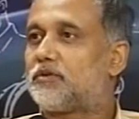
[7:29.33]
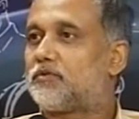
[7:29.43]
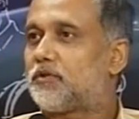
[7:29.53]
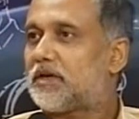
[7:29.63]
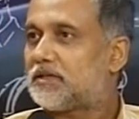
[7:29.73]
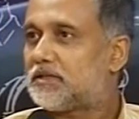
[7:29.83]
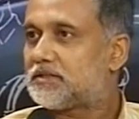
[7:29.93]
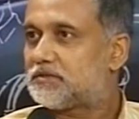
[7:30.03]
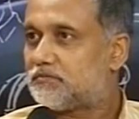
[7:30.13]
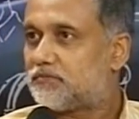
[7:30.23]
Look at
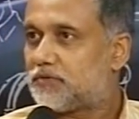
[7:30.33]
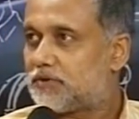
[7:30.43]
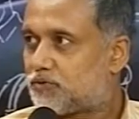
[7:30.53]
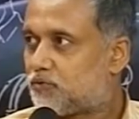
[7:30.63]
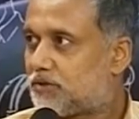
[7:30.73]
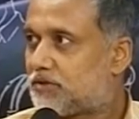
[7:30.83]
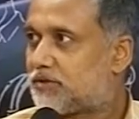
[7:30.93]
these 2-3